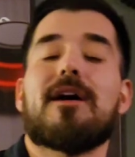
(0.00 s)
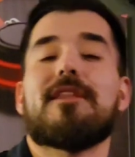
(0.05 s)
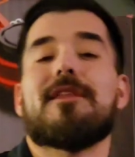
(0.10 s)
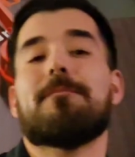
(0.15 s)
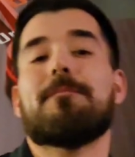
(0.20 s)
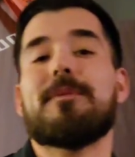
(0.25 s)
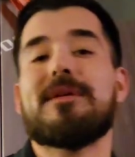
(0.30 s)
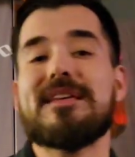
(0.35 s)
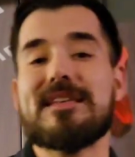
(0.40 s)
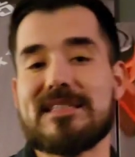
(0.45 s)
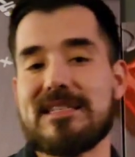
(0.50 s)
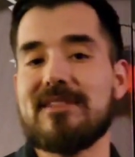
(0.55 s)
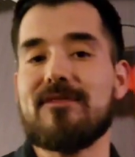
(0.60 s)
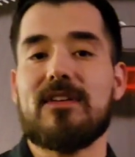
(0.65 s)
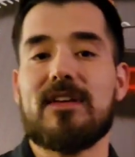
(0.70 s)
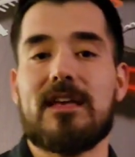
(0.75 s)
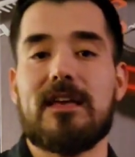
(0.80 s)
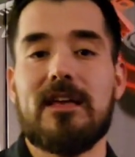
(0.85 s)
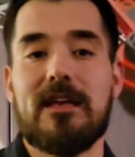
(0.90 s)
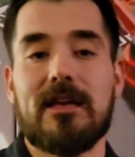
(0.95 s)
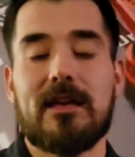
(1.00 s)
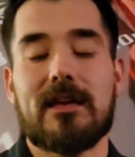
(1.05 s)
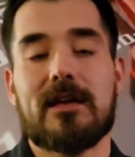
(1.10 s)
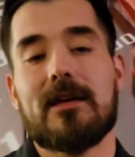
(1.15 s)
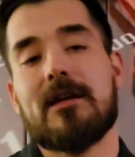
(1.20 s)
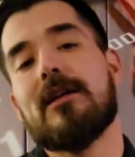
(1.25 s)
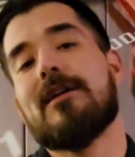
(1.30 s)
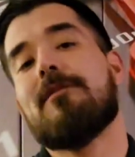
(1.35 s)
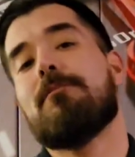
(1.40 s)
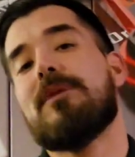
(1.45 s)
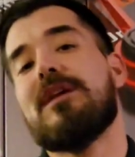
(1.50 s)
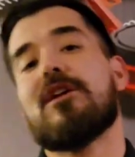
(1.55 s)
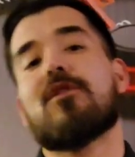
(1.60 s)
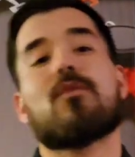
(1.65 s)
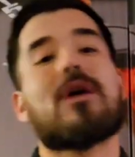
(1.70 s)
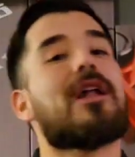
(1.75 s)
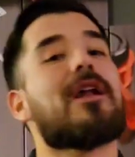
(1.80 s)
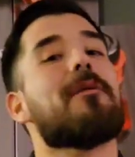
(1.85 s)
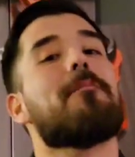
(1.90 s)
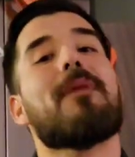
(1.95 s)
the PCV, being
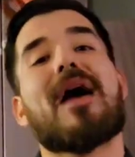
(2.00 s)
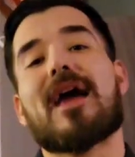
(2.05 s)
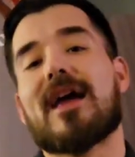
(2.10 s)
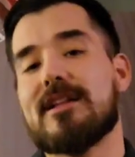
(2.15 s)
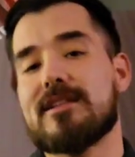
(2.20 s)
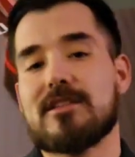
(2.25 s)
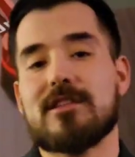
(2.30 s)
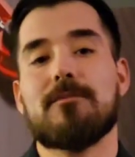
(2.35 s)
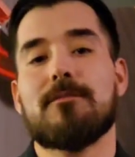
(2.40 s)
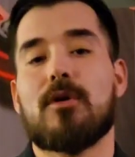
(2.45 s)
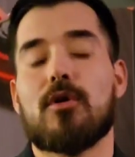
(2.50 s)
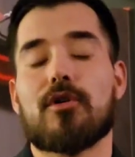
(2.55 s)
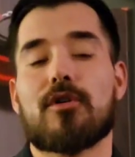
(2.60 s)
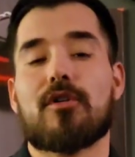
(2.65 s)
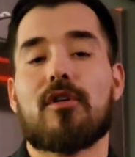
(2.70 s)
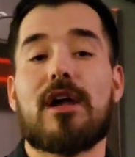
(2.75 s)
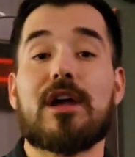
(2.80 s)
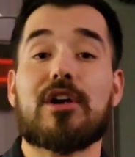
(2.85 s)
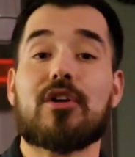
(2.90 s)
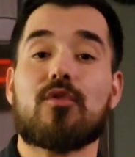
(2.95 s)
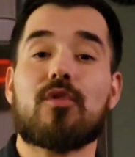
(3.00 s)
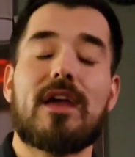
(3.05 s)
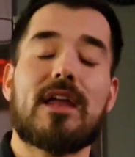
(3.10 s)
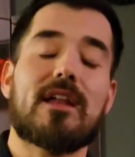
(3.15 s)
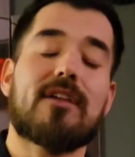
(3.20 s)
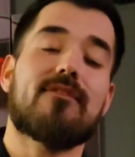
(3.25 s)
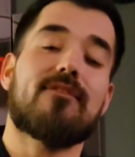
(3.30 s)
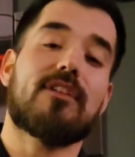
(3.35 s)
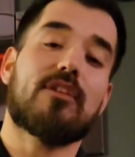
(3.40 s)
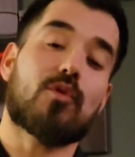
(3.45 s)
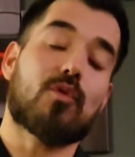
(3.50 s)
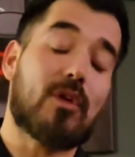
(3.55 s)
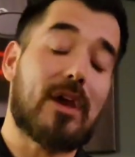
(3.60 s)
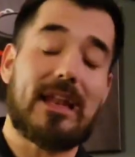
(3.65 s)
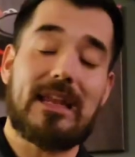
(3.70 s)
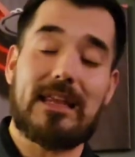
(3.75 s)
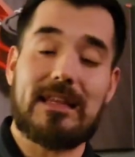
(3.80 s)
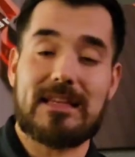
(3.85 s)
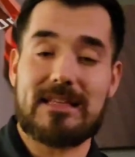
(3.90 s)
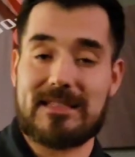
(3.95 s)
routed back into the motor and
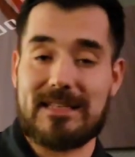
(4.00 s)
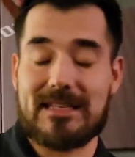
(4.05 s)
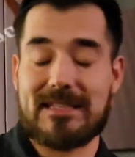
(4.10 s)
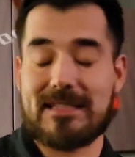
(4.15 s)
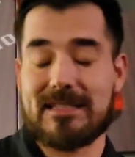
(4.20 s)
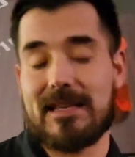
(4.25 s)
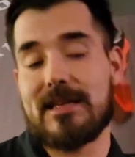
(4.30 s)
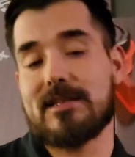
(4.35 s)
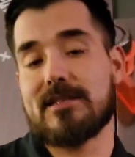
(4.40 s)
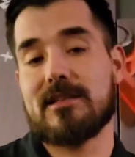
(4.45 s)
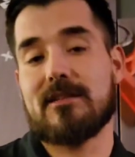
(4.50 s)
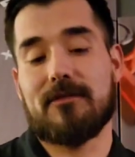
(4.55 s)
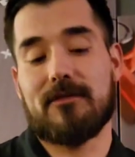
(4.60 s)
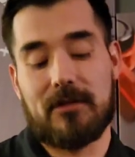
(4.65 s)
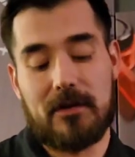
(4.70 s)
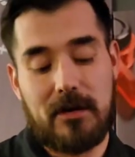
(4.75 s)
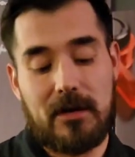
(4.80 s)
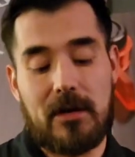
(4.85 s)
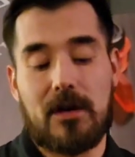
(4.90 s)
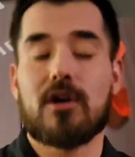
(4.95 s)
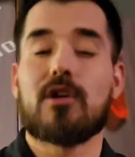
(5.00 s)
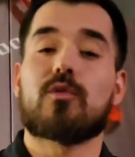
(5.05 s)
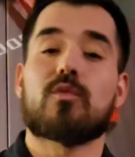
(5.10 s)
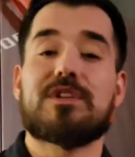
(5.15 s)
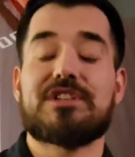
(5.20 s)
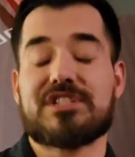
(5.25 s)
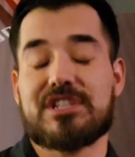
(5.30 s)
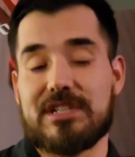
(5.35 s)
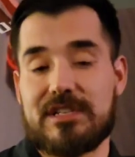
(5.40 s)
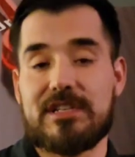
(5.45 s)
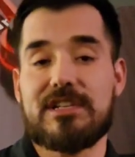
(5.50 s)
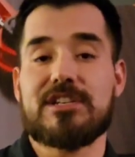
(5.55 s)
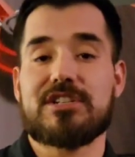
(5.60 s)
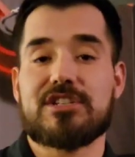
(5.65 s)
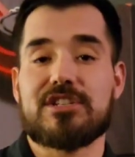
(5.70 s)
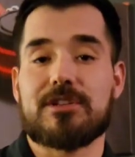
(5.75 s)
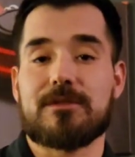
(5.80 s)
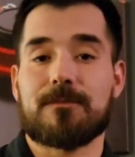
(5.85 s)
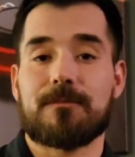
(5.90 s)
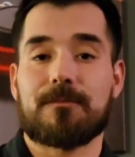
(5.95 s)
creating this excessive rich
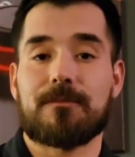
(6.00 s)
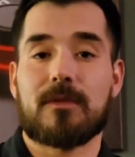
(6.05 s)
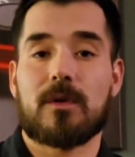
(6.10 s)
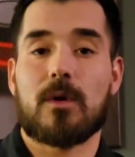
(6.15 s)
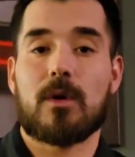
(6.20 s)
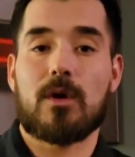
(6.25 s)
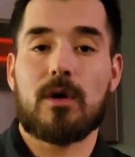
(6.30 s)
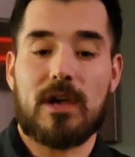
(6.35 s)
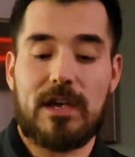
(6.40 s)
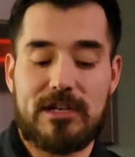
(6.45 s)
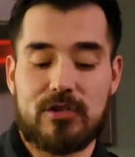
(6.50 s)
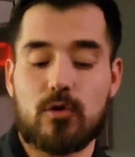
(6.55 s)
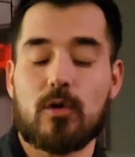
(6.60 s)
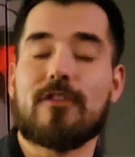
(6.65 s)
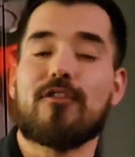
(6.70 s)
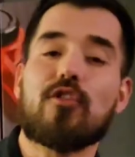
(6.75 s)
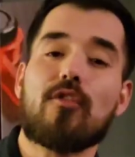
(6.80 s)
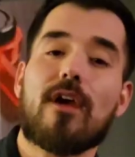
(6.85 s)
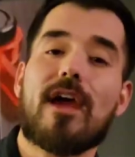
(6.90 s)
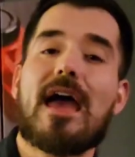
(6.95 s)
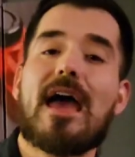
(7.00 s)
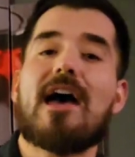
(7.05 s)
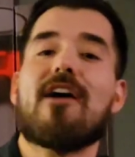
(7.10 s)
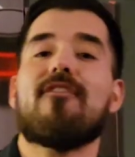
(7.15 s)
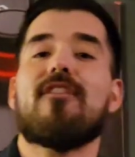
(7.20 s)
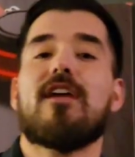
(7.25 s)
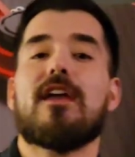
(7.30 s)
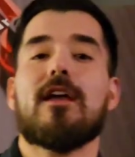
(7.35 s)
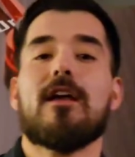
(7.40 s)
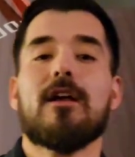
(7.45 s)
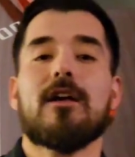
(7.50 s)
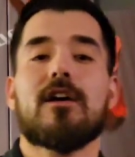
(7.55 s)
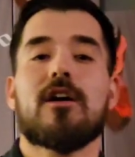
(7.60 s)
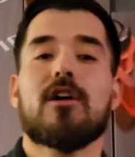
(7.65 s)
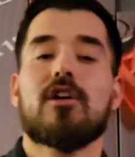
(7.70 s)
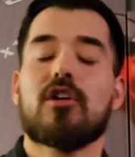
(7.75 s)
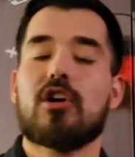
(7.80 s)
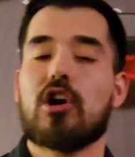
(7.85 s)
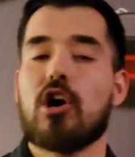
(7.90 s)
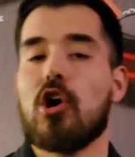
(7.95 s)
condition. Okay, so if you're having
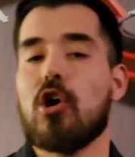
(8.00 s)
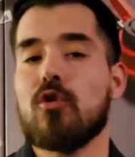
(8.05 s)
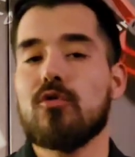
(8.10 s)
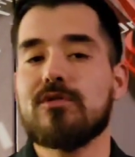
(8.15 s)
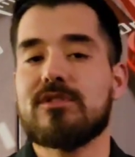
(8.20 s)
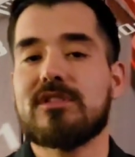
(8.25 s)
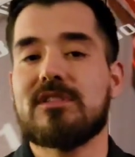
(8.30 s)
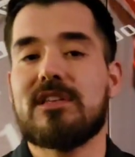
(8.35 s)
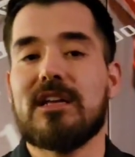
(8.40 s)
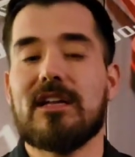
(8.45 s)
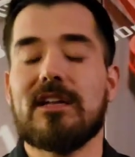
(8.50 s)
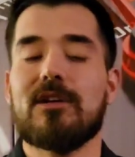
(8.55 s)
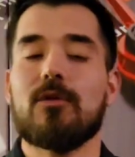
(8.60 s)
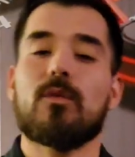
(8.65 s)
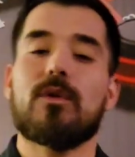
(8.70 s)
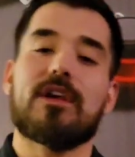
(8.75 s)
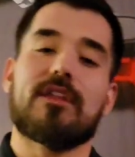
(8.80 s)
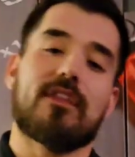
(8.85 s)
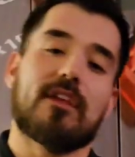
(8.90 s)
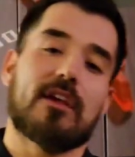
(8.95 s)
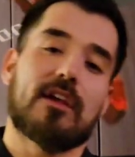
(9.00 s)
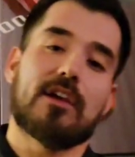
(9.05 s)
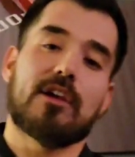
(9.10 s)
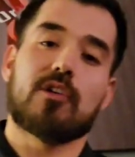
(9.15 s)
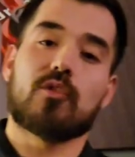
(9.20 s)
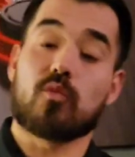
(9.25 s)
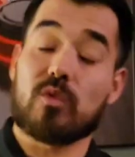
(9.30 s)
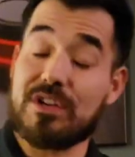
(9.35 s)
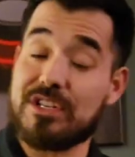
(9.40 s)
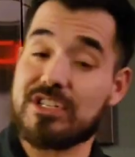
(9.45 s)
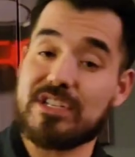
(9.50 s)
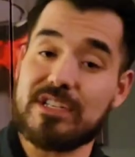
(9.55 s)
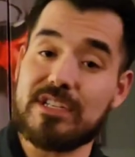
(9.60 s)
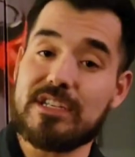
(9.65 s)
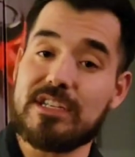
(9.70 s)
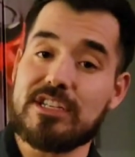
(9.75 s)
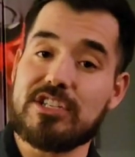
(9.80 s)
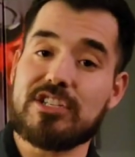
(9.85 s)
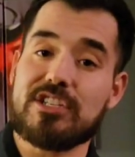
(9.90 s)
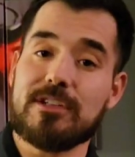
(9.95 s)
codes dealing with rich
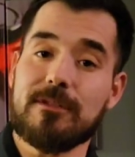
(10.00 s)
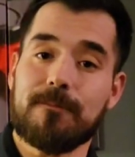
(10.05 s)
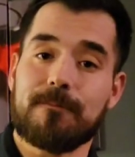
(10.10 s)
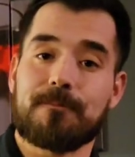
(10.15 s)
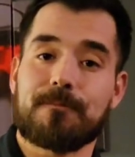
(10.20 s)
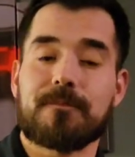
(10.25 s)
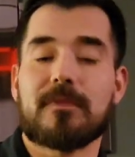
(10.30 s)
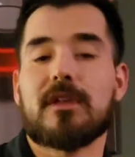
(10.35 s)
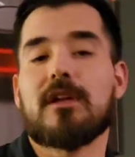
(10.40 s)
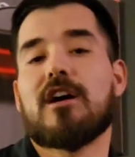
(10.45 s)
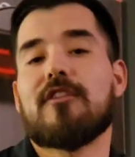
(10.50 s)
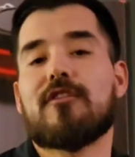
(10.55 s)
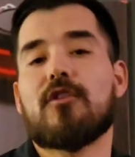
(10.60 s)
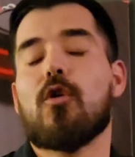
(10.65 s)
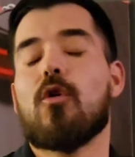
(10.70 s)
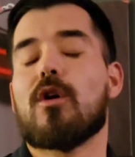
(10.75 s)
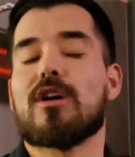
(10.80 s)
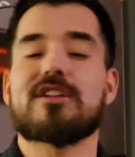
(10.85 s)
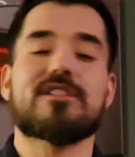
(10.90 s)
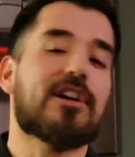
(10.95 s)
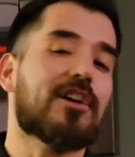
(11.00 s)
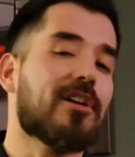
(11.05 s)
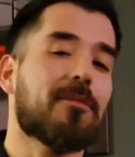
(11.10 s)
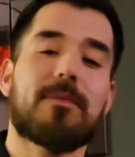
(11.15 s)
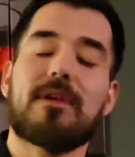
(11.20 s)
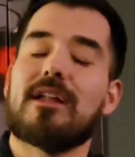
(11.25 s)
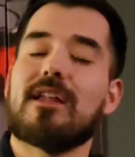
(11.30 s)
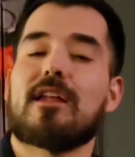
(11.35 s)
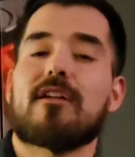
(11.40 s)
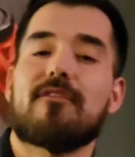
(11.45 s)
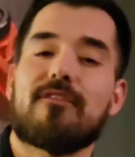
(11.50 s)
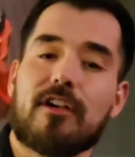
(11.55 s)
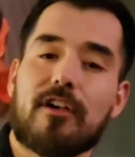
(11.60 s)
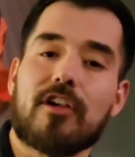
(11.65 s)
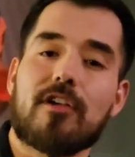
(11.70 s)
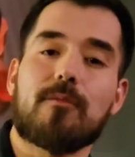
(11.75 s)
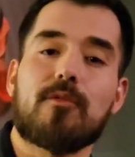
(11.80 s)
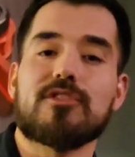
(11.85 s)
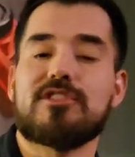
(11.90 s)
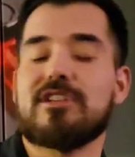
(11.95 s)
condition, of course there can be a lot of
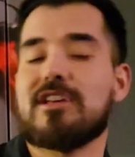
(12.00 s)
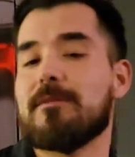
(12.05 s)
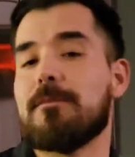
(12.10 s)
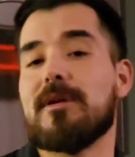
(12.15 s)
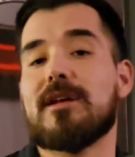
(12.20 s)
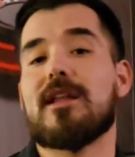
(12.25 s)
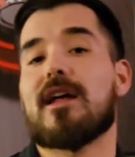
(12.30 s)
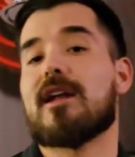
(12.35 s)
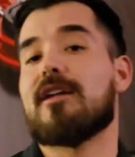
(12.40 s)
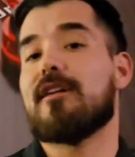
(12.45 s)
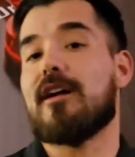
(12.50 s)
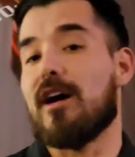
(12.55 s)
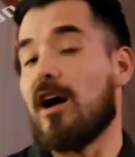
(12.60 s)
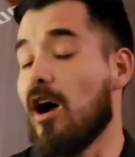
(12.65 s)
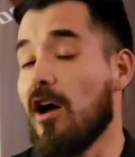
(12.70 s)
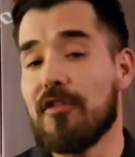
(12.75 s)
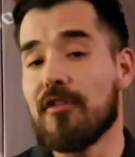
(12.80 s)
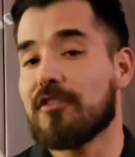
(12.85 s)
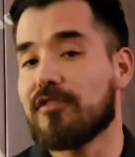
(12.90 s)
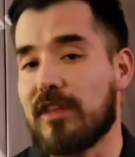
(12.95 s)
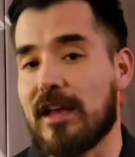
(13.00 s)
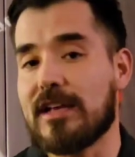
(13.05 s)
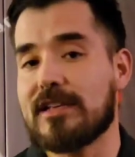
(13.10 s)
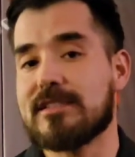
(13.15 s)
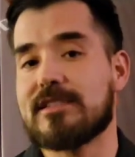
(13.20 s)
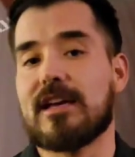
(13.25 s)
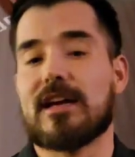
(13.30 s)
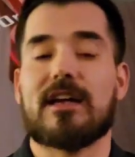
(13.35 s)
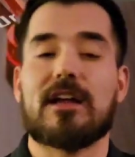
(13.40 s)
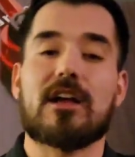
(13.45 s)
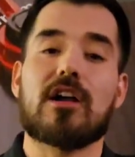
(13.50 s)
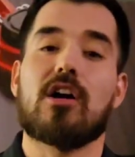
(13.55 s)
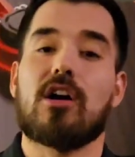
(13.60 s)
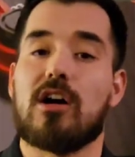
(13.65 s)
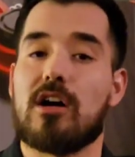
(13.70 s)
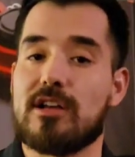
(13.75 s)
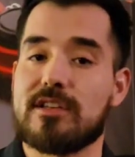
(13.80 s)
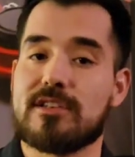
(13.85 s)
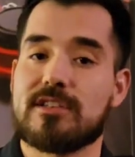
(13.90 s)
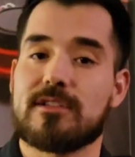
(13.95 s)
variables. It can be a lot of other things that can
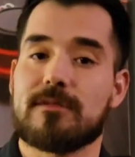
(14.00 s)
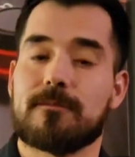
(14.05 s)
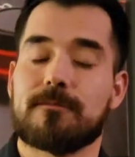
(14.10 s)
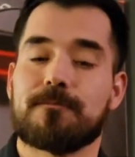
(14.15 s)
cause